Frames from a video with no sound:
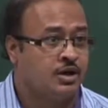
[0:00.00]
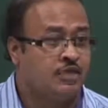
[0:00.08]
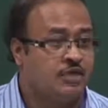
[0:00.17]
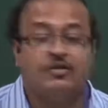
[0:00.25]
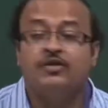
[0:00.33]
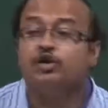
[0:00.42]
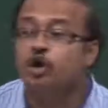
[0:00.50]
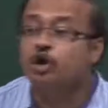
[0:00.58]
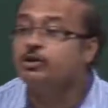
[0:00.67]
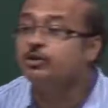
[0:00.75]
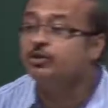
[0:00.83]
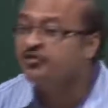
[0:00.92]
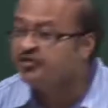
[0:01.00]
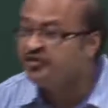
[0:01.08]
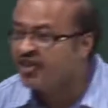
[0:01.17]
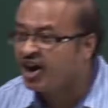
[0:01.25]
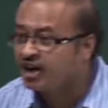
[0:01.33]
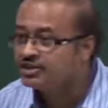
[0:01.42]
And when we are talking about
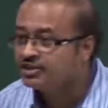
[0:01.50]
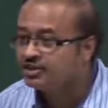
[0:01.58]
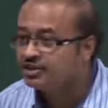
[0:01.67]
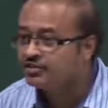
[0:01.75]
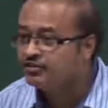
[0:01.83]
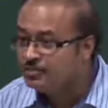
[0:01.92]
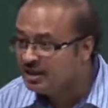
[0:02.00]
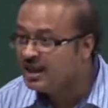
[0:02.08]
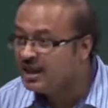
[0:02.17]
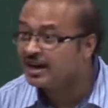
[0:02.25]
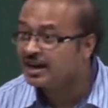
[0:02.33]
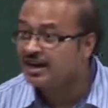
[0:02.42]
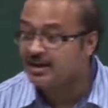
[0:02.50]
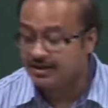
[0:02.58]
fast, we mean kinetics.